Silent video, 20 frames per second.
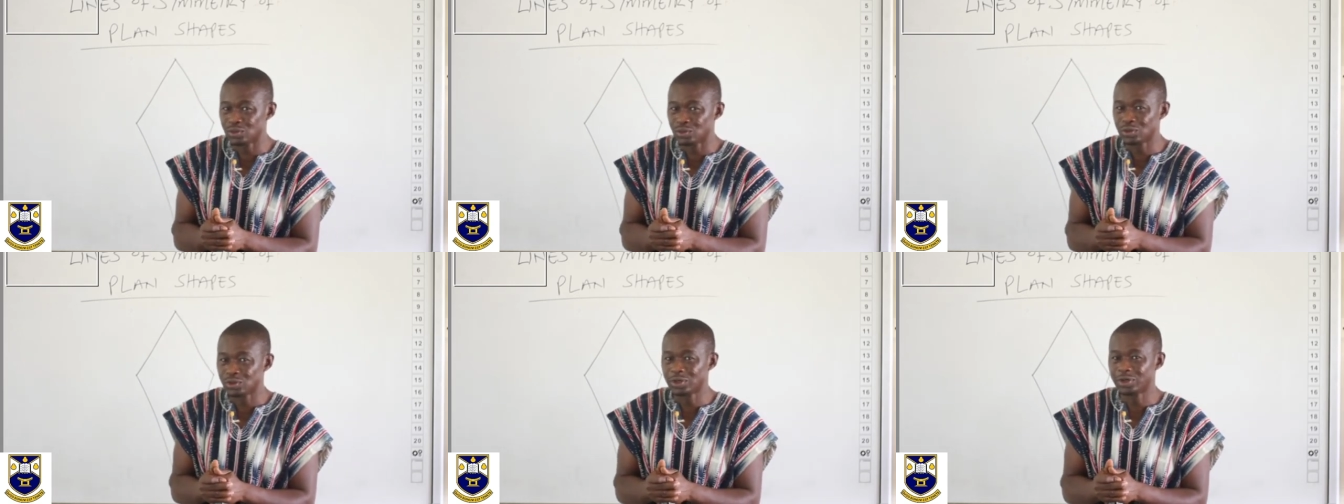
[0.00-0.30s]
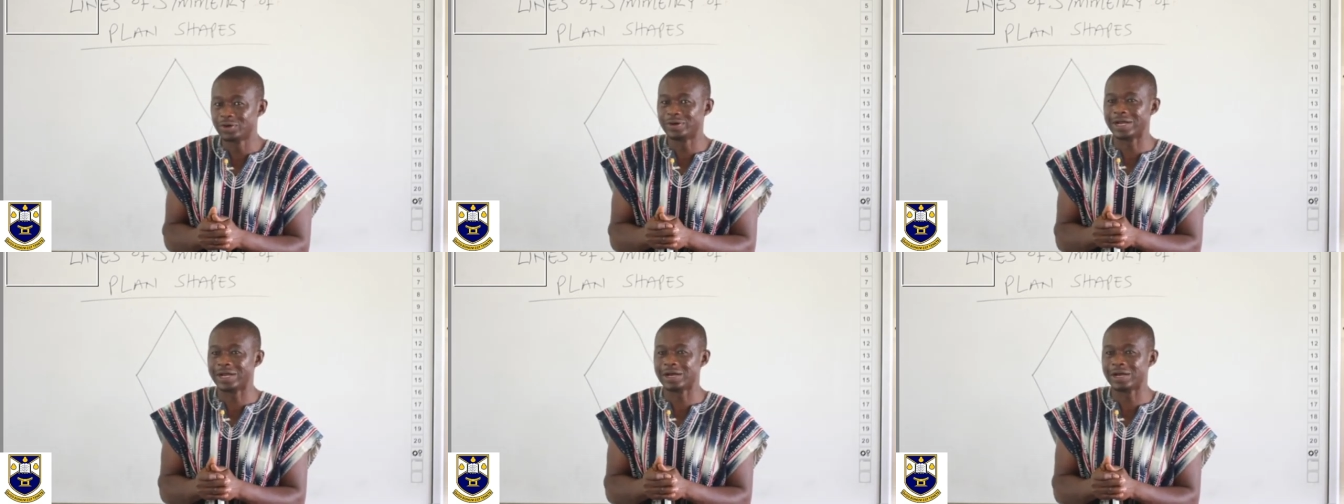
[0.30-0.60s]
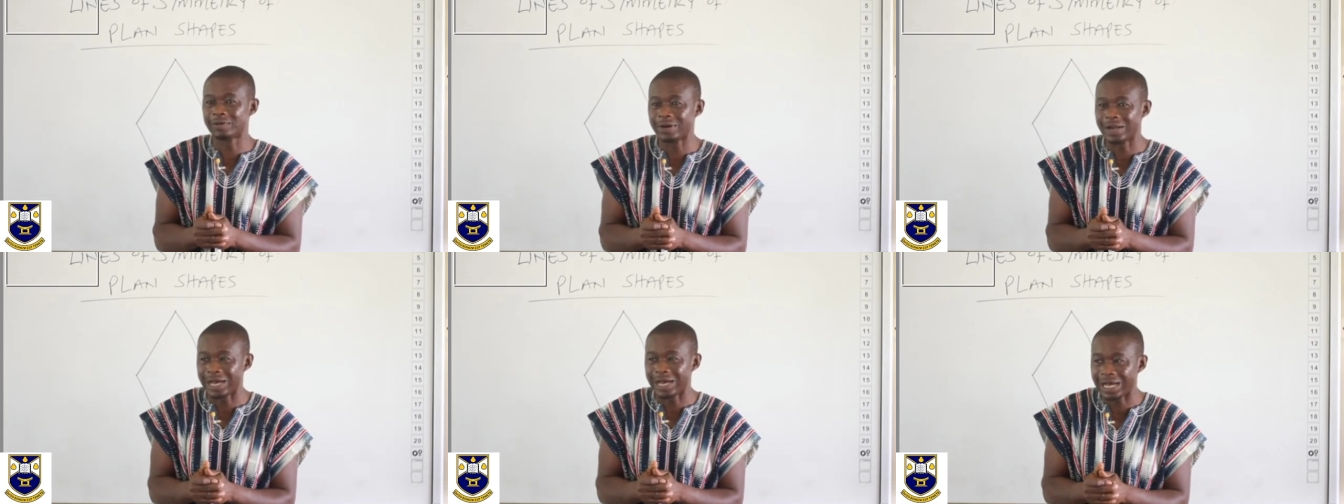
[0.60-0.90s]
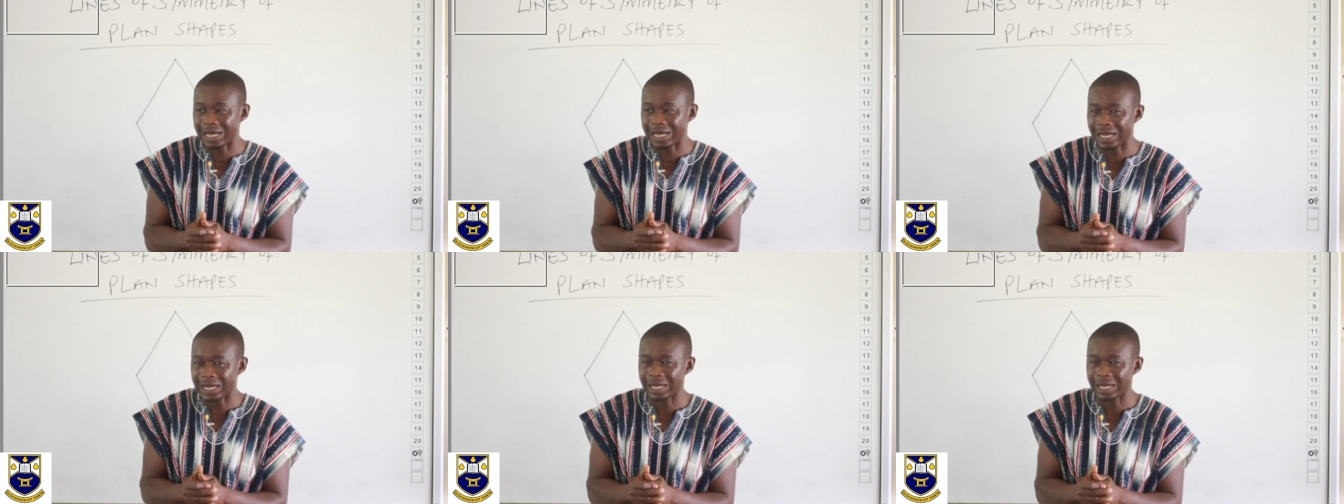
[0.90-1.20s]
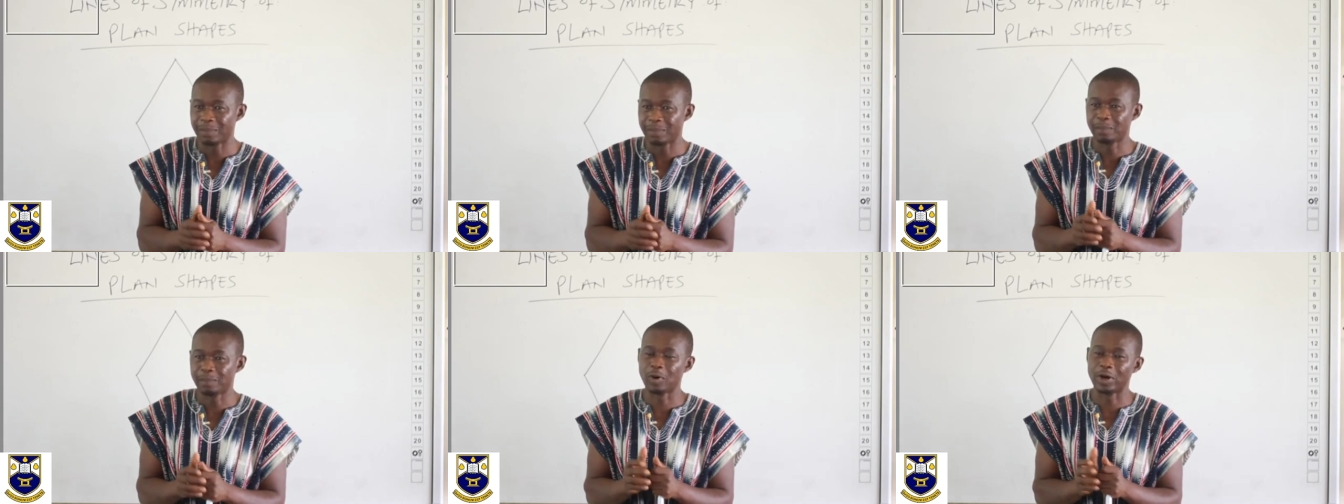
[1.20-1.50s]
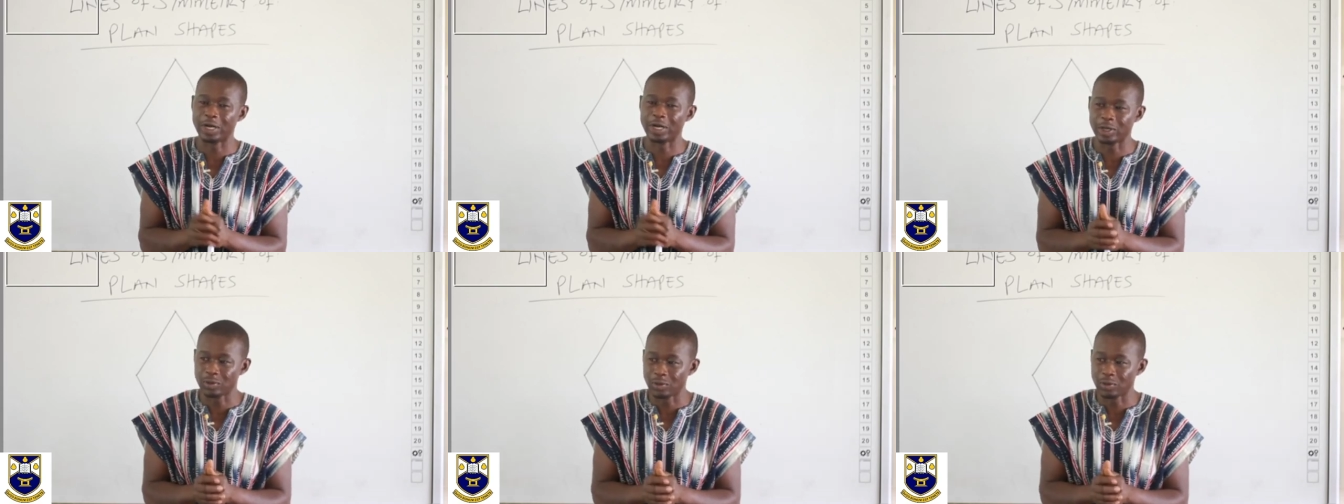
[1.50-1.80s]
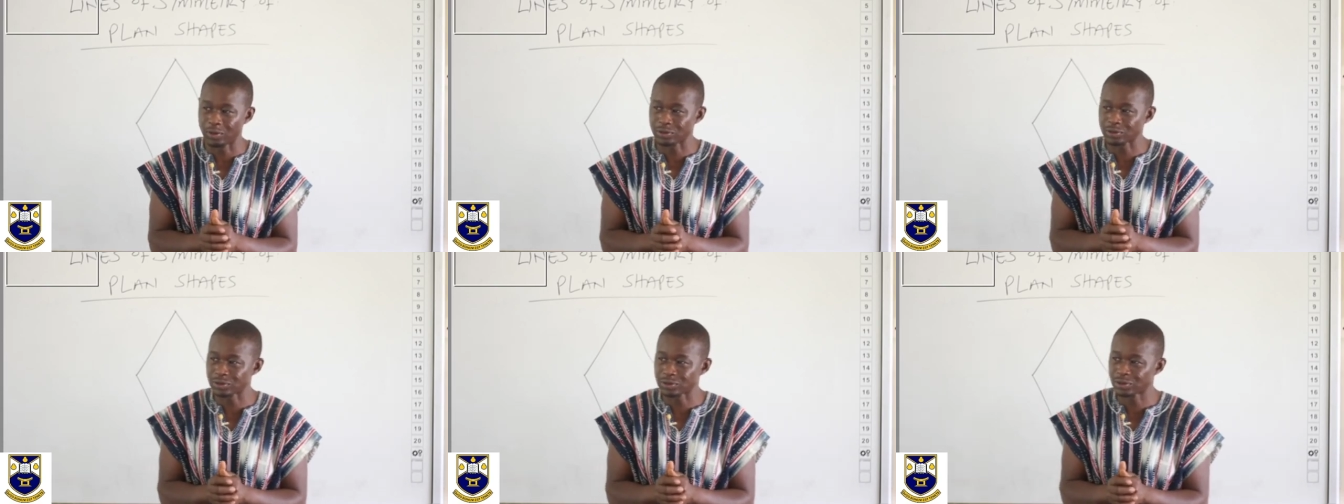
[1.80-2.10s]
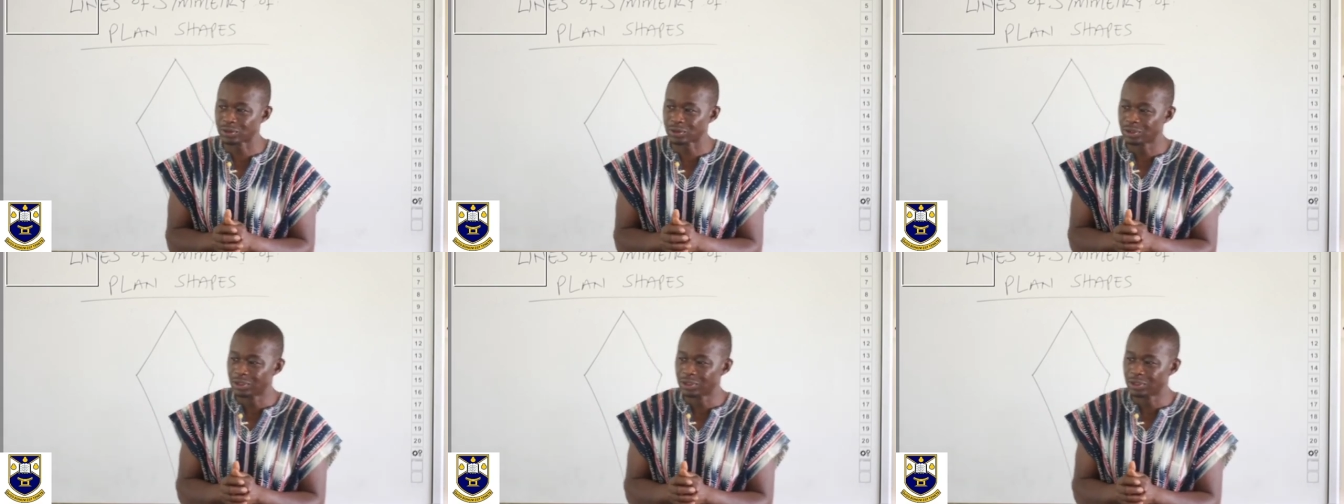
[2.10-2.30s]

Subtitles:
regular polygons.